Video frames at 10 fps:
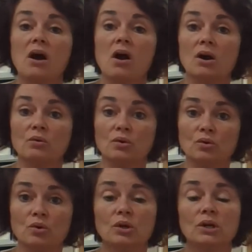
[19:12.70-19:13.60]
our
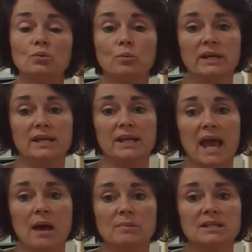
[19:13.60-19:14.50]
good reading
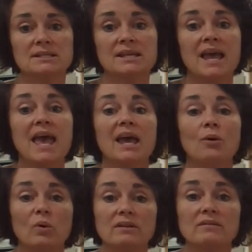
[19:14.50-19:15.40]
habits. And
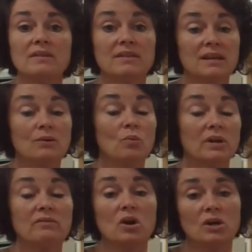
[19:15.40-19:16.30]
one
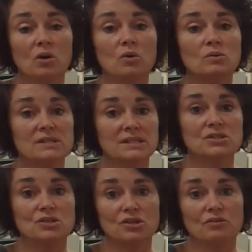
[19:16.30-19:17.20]
of our goals
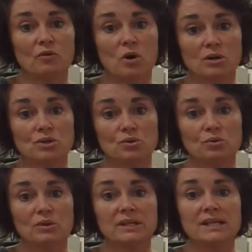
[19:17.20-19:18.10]
this year for our
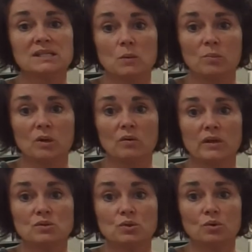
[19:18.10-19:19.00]
children is to build
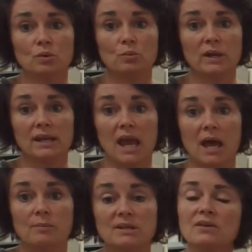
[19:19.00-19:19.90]
those good reading
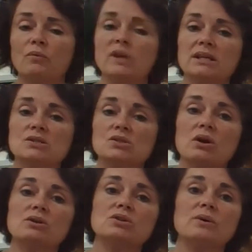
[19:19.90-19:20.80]
habits. If we can
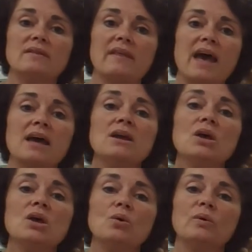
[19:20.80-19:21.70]
start doing that
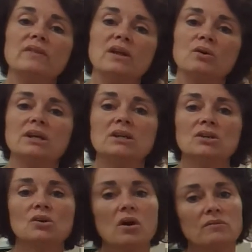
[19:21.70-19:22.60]
when they're in
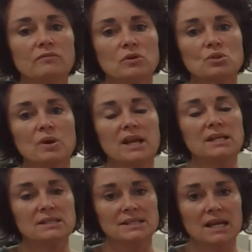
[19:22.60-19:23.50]
kindergarten, first grade,
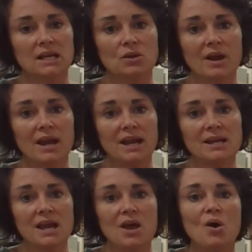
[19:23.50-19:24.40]
and second grade,
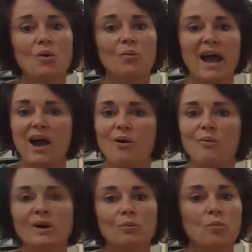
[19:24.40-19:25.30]
wow,
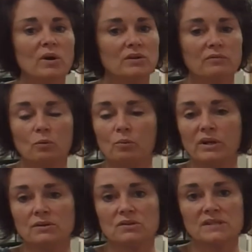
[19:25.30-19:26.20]
what wonderful
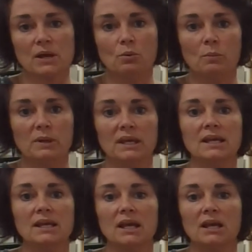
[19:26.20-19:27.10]
readers they will
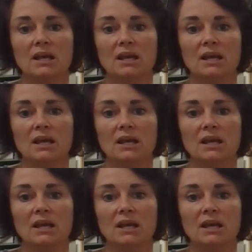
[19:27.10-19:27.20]
be